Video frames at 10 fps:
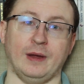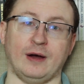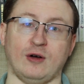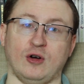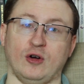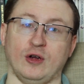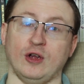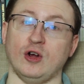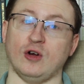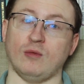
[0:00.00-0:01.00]
that I
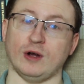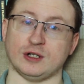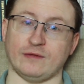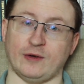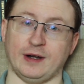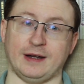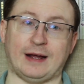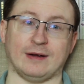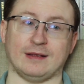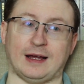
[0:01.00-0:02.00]
watched it for, and
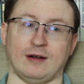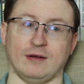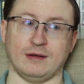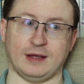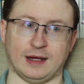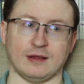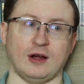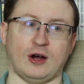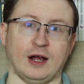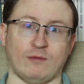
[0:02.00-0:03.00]
now I can say, like, yes,
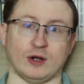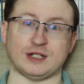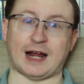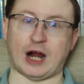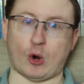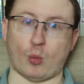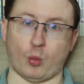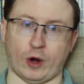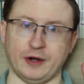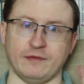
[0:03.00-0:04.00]
I have watched
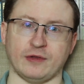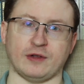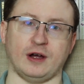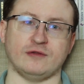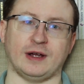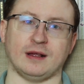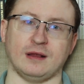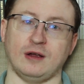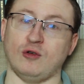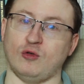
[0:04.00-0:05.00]
one of the Star Treks
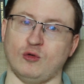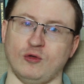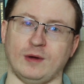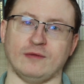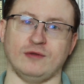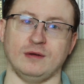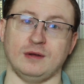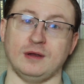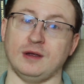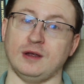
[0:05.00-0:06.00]
all the way through,
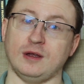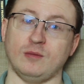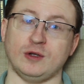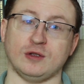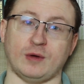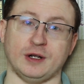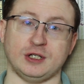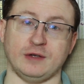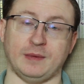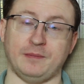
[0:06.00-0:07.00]
which is quite an
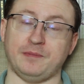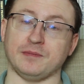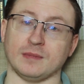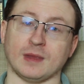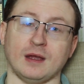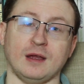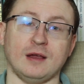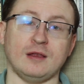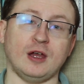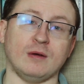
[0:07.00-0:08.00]
achievement.
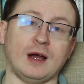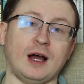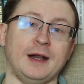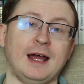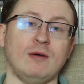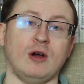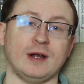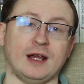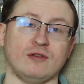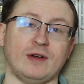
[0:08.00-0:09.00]
So now I'll
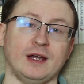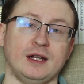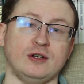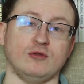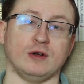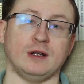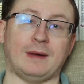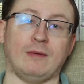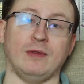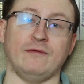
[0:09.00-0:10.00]
get straight in talking
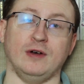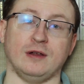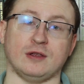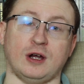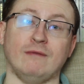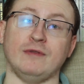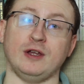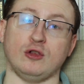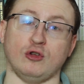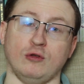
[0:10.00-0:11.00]
about the first of the
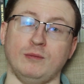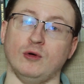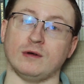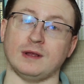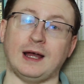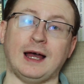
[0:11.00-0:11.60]
two books,